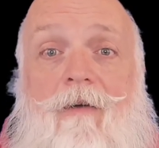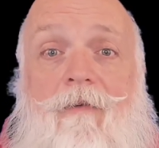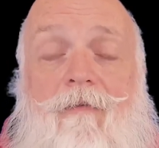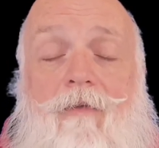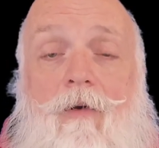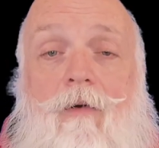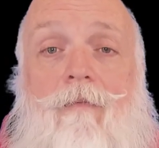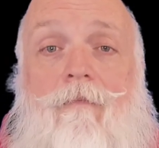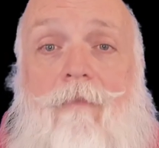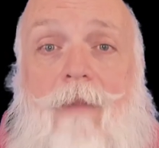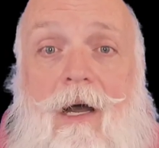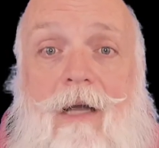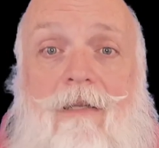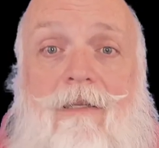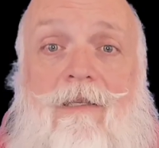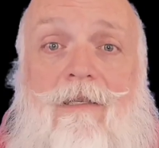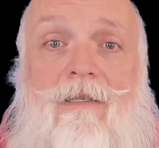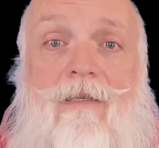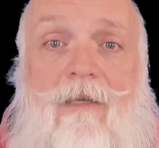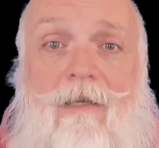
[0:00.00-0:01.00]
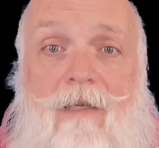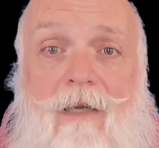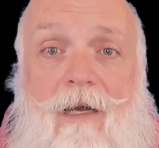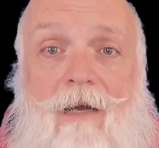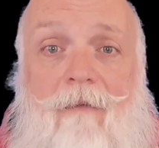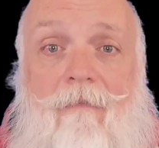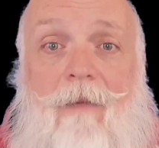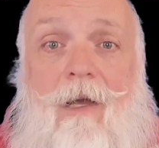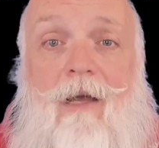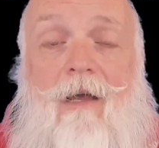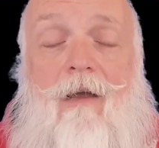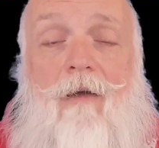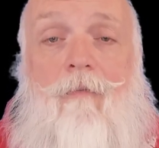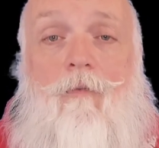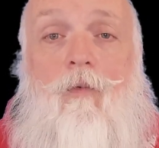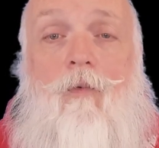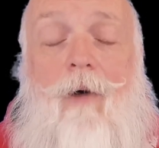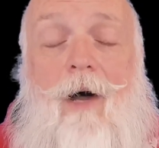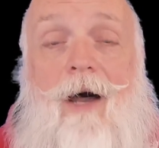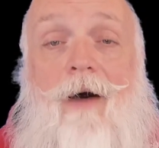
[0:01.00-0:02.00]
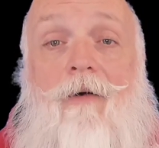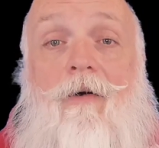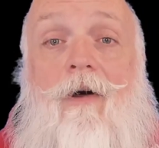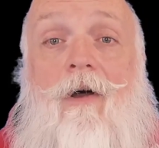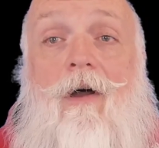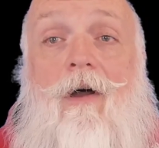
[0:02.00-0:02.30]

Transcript: for months to come. Wow,